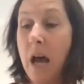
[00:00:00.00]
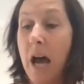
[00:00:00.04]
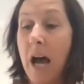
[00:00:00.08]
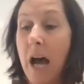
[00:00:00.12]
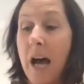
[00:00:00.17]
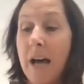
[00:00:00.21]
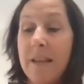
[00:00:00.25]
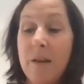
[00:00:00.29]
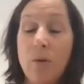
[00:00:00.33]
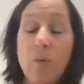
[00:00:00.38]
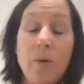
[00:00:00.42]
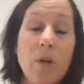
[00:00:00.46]

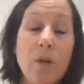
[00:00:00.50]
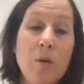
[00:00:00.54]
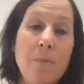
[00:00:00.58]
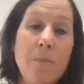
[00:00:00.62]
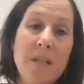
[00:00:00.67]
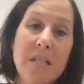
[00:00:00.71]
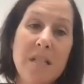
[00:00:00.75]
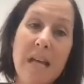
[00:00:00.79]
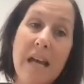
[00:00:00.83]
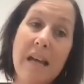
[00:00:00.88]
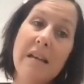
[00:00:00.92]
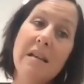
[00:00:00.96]
that we could
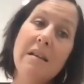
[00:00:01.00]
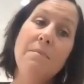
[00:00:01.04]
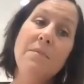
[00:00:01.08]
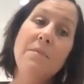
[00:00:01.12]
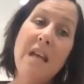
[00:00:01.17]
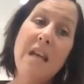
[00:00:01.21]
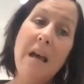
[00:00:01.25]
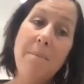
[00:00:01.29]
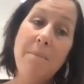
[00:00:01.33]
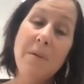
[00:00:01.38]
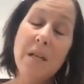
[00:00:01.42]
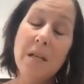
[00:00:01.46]
be
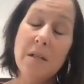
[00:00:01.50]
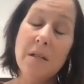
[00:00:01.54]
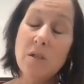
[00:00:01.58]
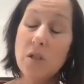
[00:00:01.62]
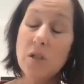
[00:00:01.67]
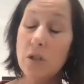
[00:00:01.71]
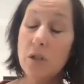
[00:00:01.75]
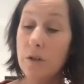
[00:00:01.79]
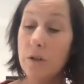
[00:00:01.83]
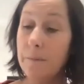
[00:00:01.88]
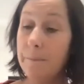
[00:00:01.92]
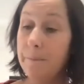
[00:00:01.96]
tapping
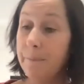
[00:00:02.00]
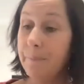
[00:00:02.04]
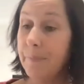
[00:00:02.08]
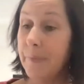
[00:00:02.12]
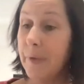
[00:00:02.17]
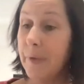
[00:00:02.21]
into.